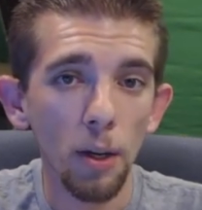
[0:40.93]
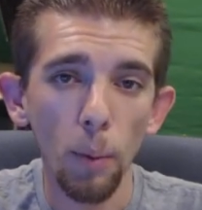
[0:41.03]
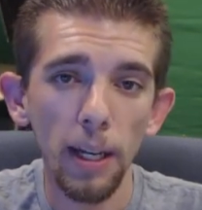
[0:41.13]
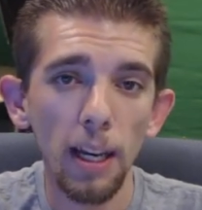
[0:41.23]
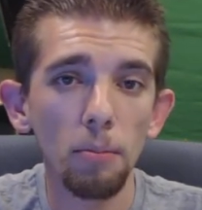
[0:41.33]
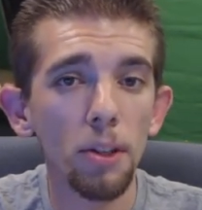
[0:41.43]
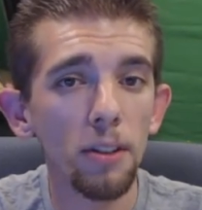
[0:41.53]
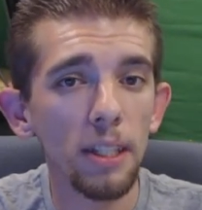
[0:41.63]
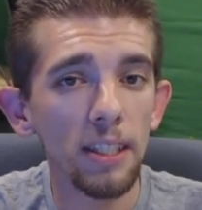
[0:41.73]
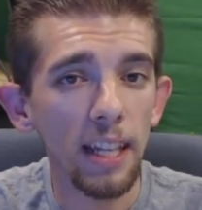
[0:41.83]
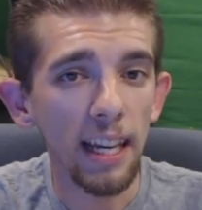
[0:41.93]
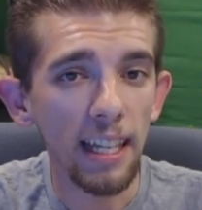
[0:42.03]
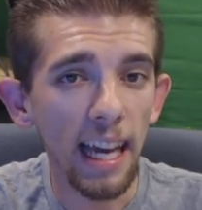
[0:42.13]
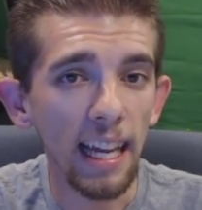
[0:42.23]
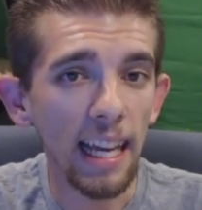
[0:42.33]
Right now, I'm currently
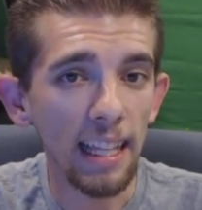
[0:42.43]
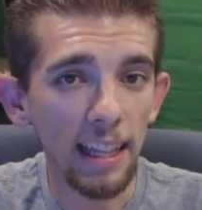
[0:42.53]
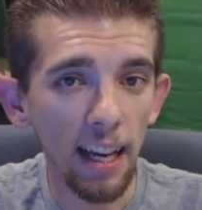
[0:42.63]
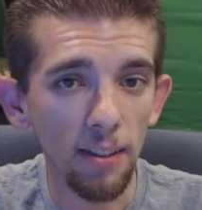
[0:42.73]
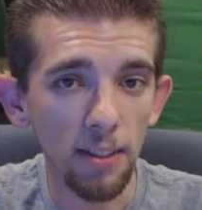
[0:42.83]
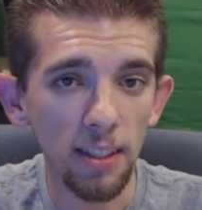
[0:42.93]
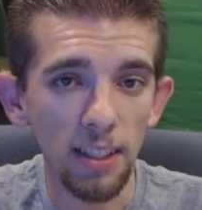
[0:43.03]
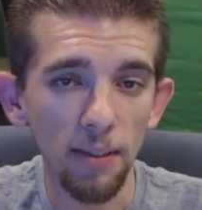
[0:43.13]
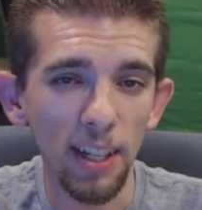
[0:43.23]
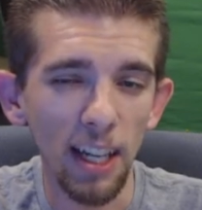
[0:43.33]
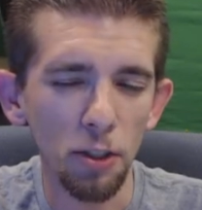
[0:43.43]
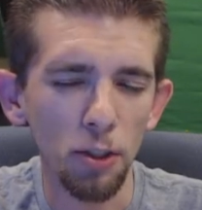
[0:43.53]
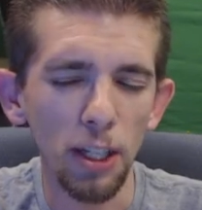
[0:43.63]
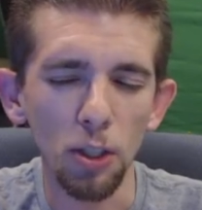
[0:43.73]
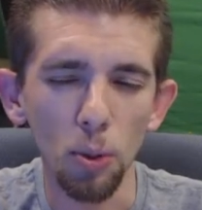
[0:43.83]
standing at
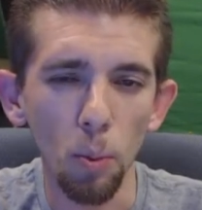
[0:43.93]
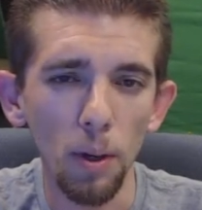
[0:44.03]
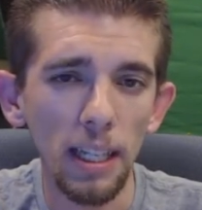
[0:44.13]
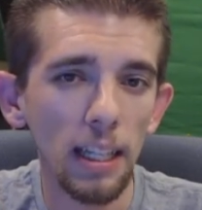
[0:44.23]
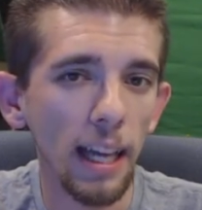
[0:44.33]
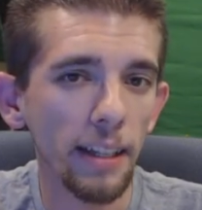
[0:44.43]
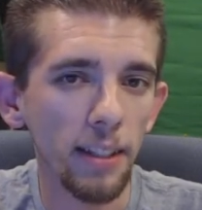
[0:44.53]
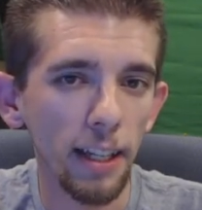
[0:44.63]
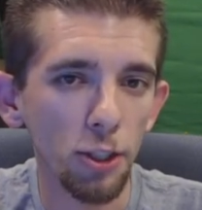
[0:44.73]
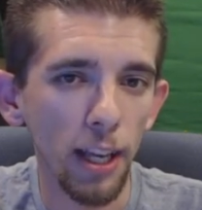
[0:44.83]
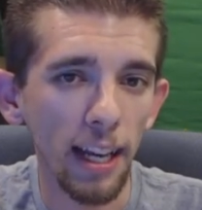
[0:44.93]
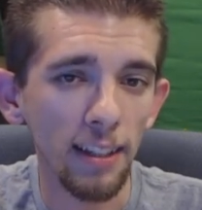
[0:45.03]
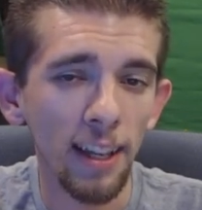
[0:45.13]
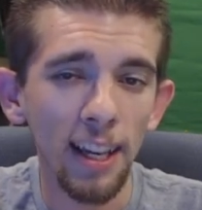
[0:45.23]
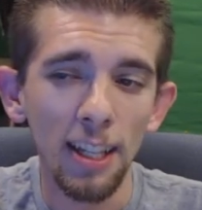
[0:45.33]
8,720 last I checked.